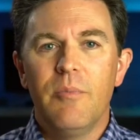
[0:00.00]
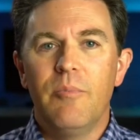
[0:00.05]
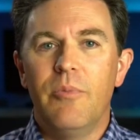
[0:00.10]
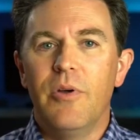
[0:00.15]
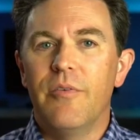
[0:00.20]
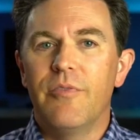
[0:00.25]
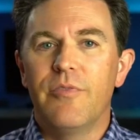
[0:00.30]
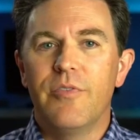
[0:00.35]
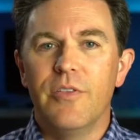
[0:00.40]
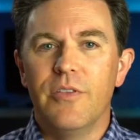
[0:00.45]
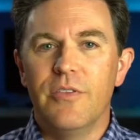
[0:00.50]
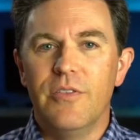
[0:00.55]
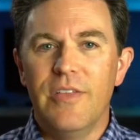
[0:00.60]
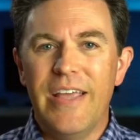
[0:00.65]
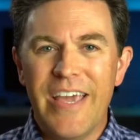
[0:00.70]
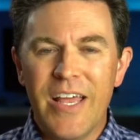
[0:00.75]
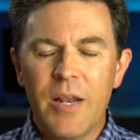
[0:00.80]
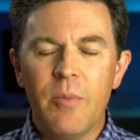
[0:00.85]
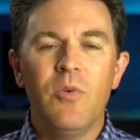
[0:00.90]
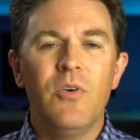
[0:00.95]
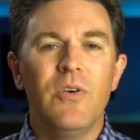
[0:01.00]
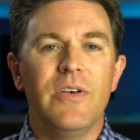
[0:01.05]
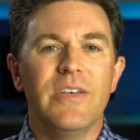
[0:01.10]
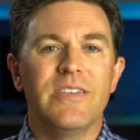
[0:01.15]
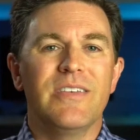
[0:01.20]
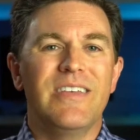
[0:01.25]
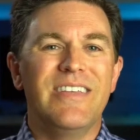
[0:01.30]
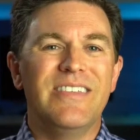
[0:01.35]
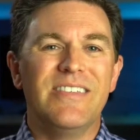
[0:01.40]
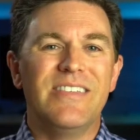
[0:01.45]
But if the animal
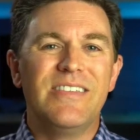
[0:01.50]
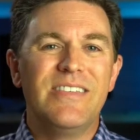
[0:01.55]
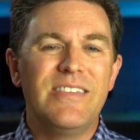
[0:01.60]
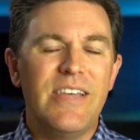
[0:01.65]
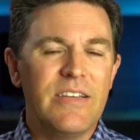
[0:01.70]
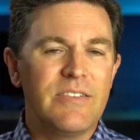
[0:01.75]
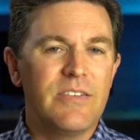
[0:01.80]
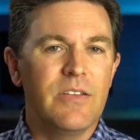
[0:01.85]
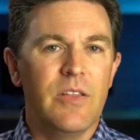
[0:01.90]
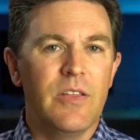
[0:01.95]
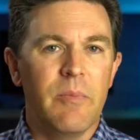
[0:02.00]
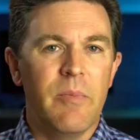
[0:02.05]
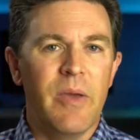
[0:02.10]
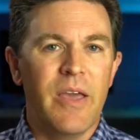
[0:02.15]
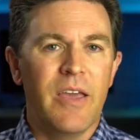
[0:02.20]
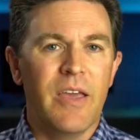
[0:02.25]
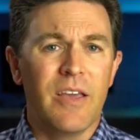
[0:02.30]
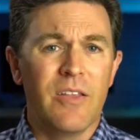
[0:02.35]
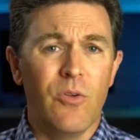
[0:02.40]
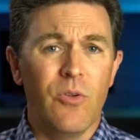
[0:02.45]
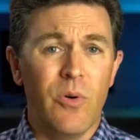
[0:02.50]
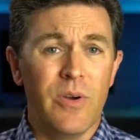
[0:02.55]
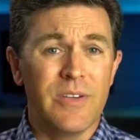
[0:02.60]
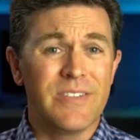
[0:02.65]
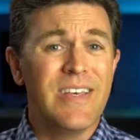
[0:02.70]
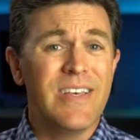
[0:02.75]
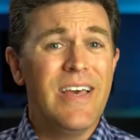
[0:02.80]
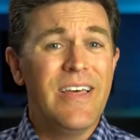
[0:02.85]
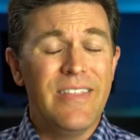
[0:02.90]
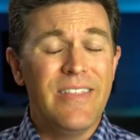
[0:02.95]
is incessantly making
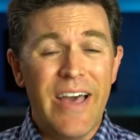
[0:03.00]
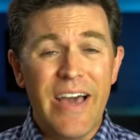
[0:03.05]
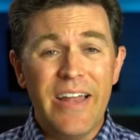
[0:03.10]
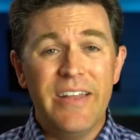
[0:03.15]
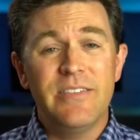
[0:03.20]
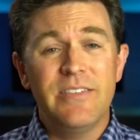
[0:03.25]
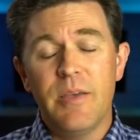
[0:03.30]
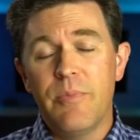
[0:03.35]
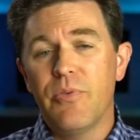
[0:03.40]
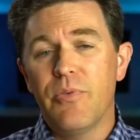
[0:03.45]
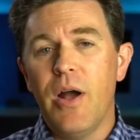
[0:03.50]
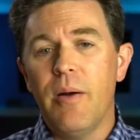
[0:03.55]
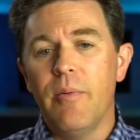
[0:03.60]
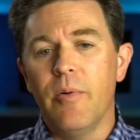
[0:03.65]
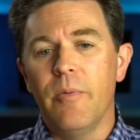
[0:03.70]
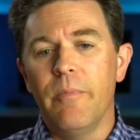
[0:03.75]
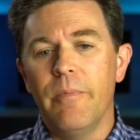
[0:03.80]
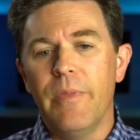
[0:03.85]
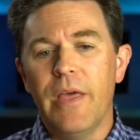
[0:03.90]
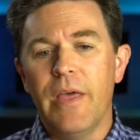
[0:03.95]
noise, that is a problem.